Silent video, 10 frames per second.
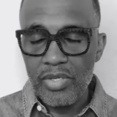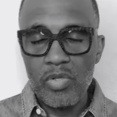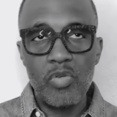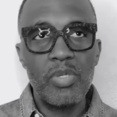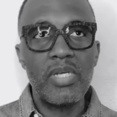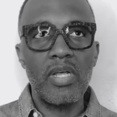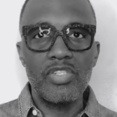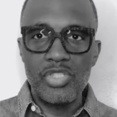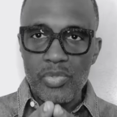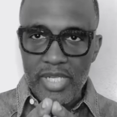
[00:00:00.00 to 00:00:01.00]
you
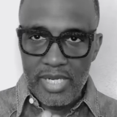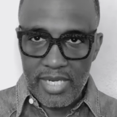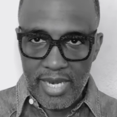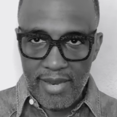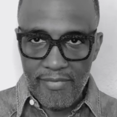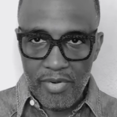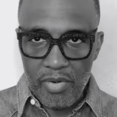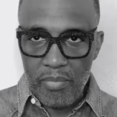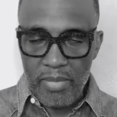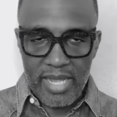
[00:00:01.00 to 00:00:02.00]
because you can
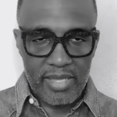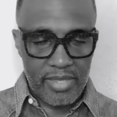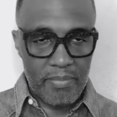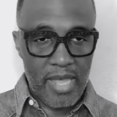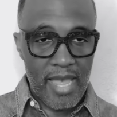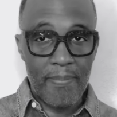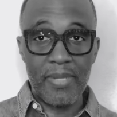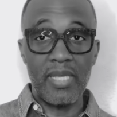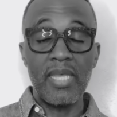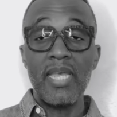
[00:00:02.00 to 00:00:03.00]
never make them
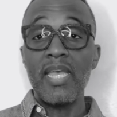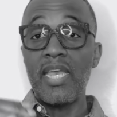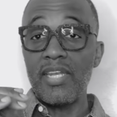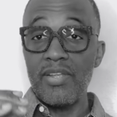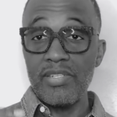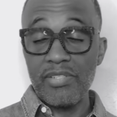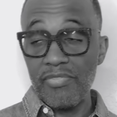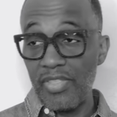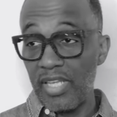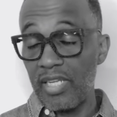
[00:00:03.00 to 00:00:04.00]
happy. And here's the
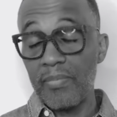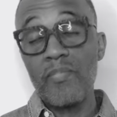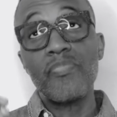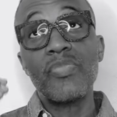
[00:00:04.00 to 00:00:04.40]
thing.